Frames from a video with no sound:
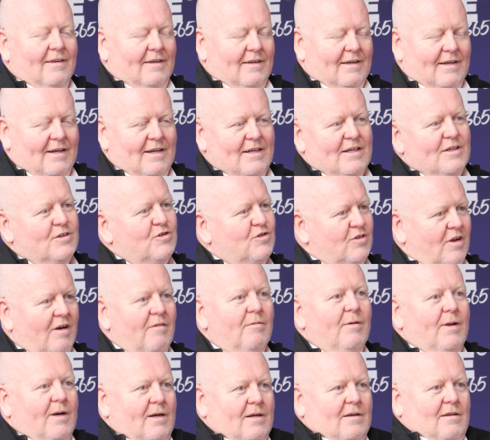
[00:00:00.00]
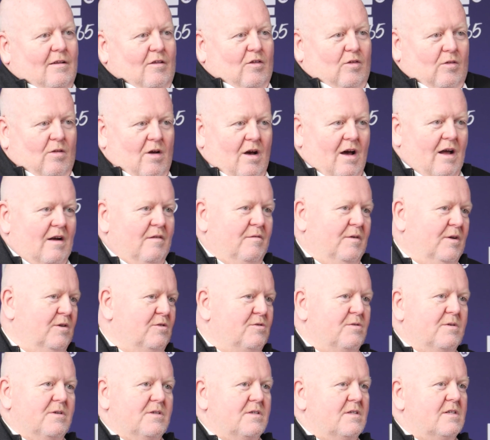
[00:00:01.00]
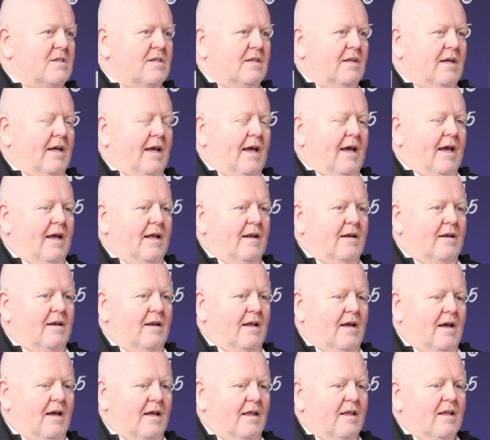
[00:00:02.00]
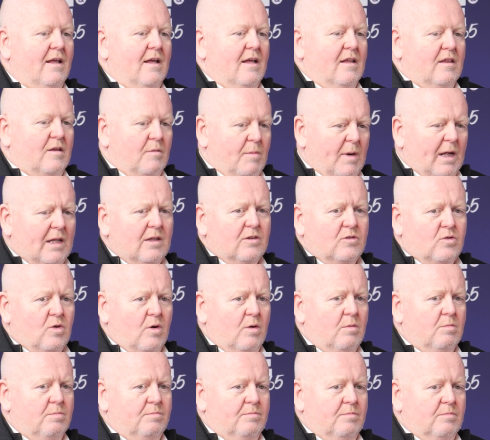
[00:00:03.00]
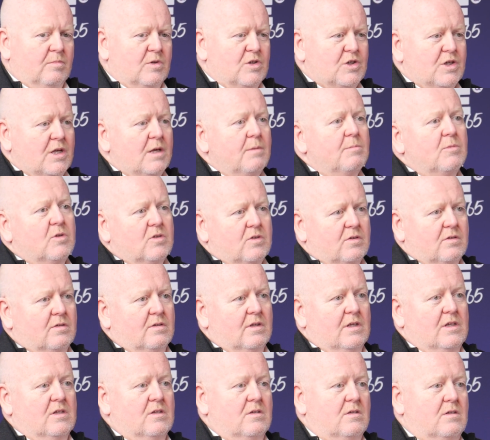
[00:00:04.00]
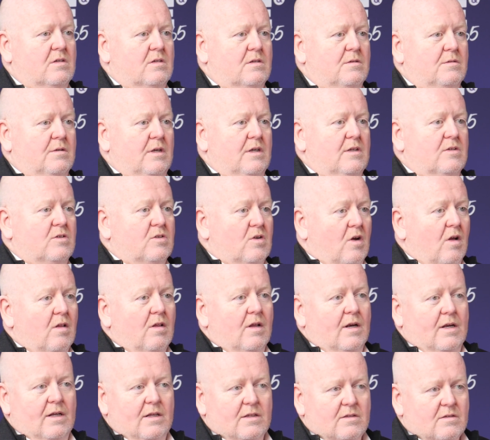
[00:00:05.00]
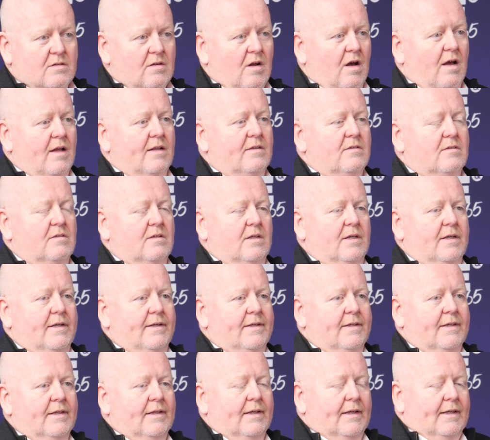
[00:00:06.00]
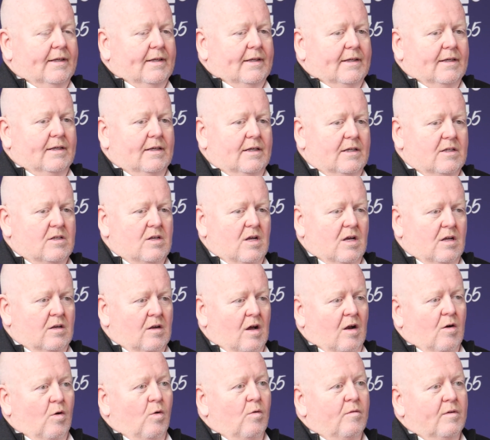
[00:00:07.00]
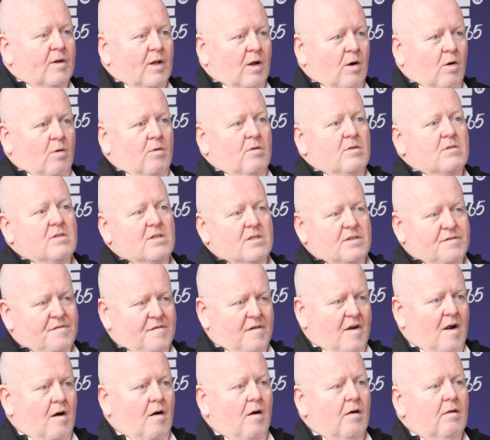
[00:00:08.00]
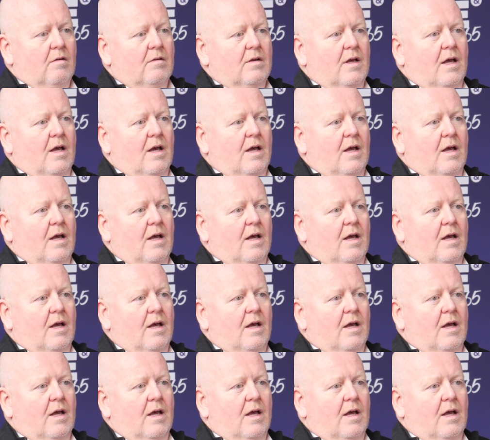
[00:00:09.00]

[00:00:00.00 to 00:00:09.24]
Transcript: It's generated a lot of interest, and the regulatory regime is solid. It's not overly onerous. It's fair,